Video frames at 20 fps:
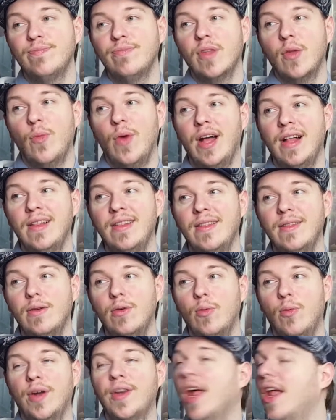well,
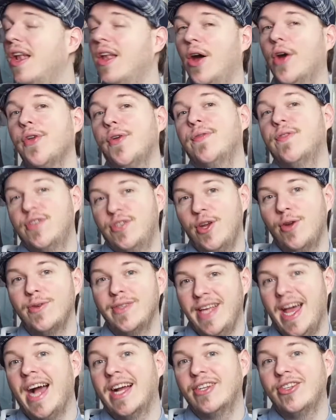what a lot of
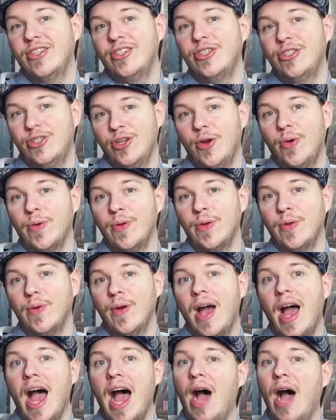shows actually show you,